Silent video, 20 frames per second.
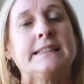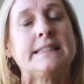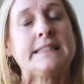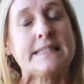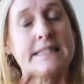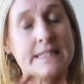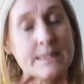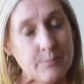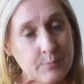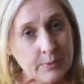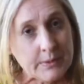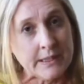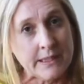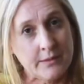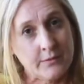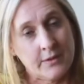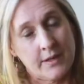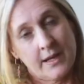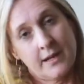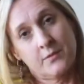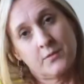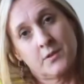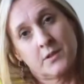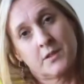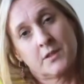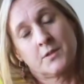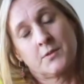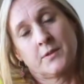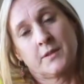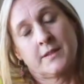deeply when I
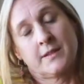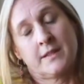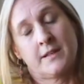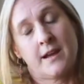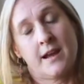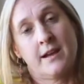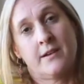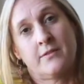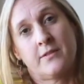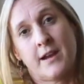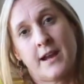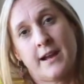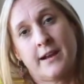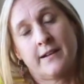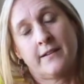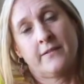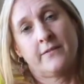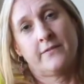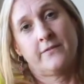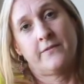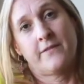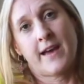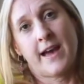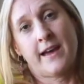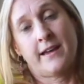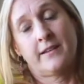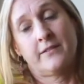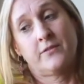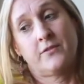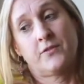worked with an Iraq
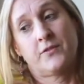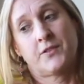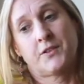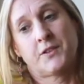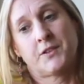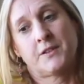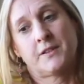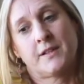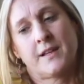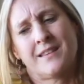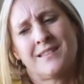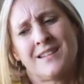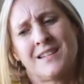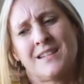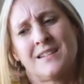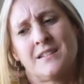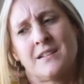vet for, I think he'd